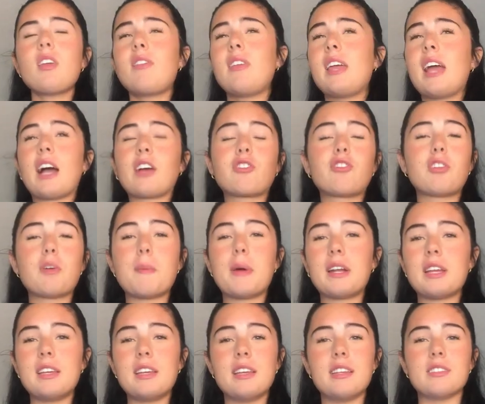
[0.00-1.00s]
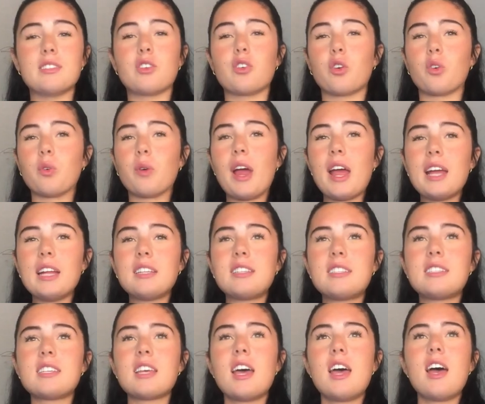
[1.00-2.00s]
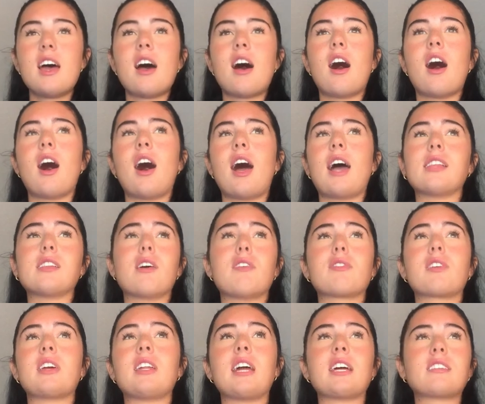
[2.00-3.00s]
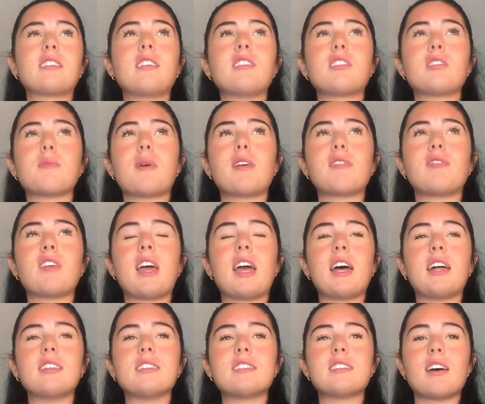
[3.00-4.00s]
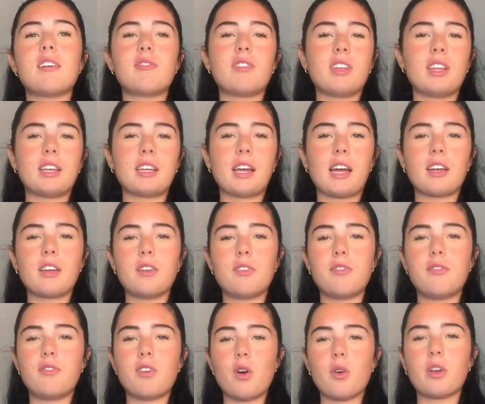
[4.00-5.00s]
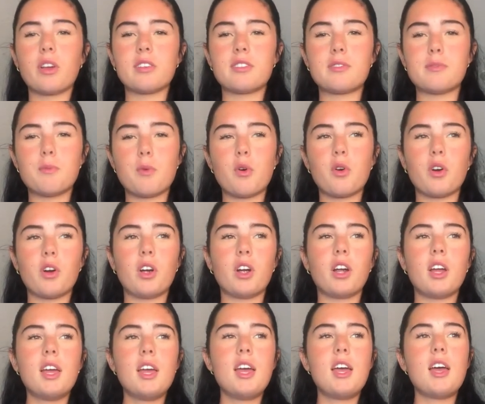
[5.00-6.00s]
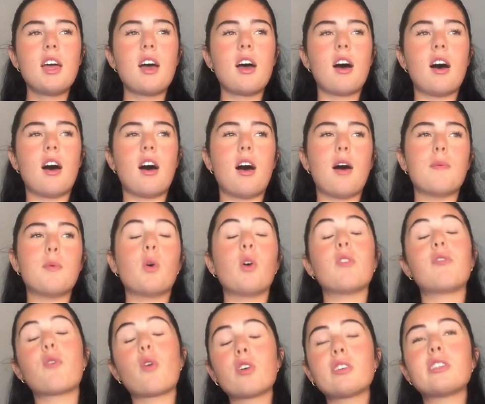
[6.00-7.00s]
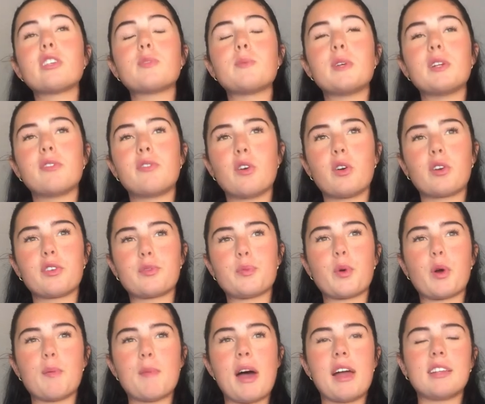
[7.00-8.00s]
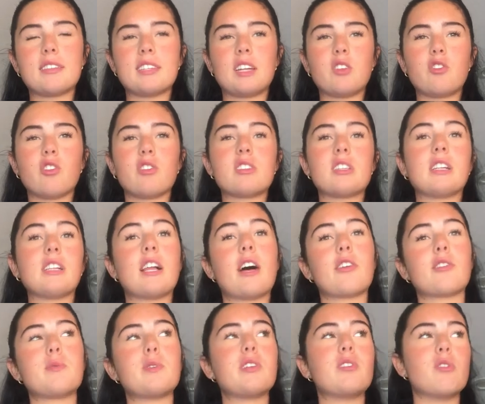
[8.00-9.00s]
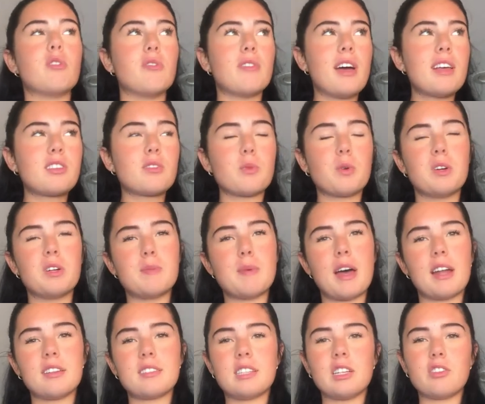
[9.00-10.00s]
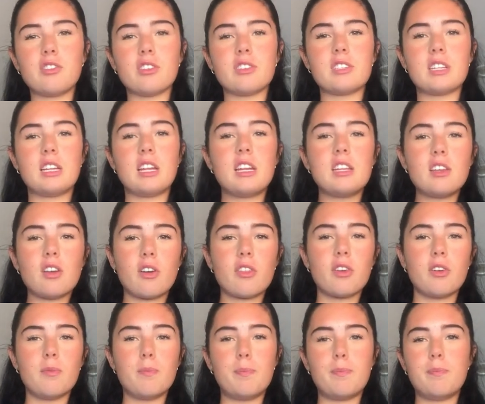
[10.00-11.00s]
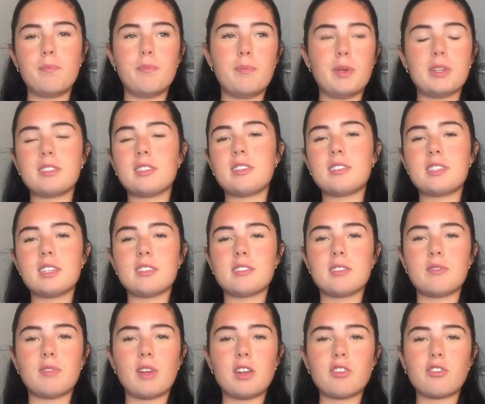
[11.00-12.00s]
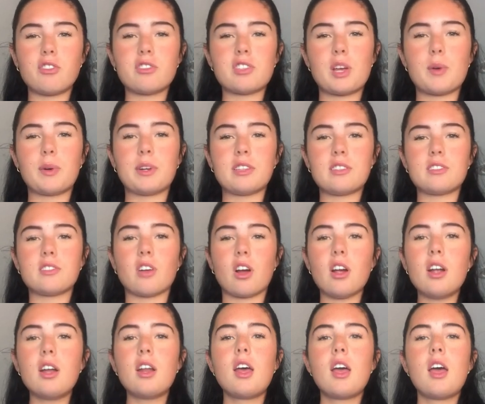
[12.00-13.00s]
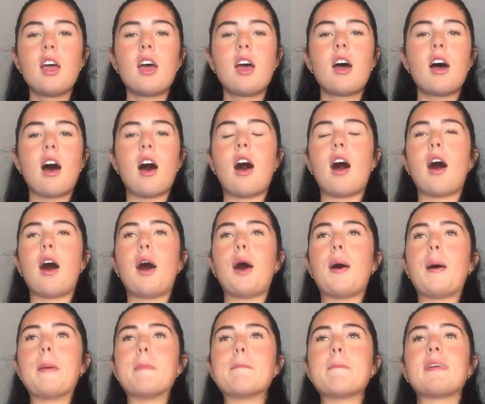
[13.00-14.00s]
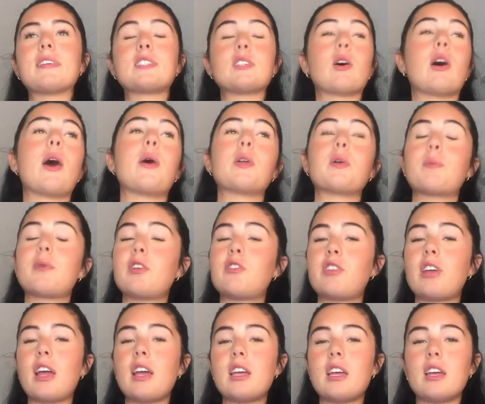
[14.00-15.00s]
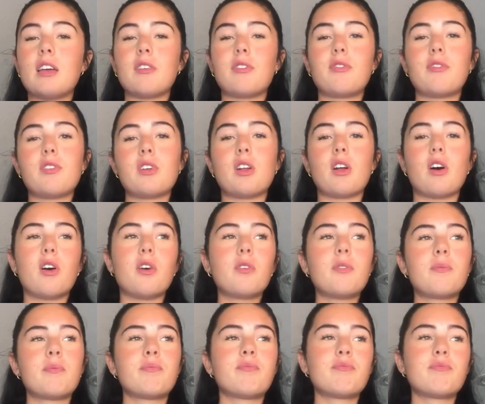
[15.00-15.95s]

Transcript: The extra money is great. Uh, I love connecting to my fans. I feel like I could focus more. Um, well, it forces me to focus more on Mad Essentials. It allows me to invest more in Mad Essentials and any other businesses and ventures I want to start. Um, so I would appreciate if, you know,